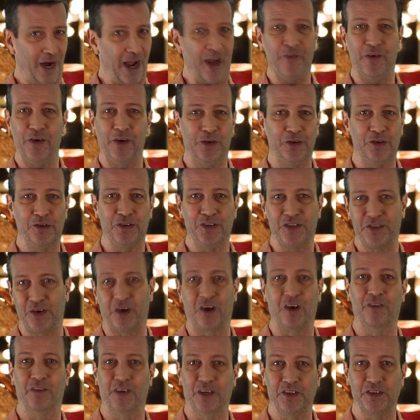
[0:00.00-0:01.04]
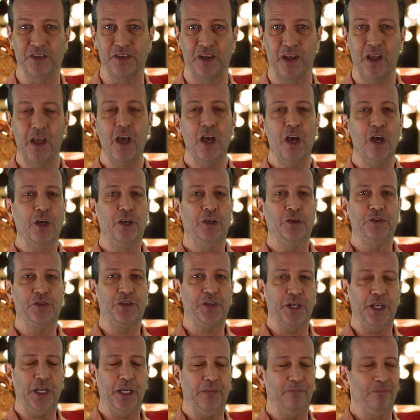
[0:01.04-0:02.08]
Revenue Service. You
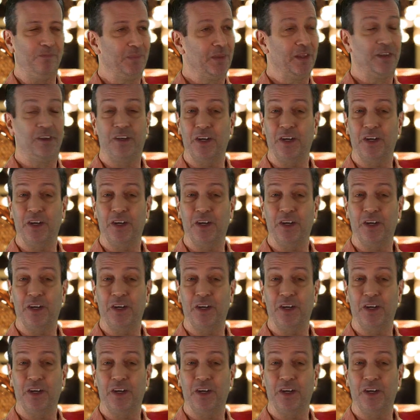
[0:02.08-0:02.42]
see,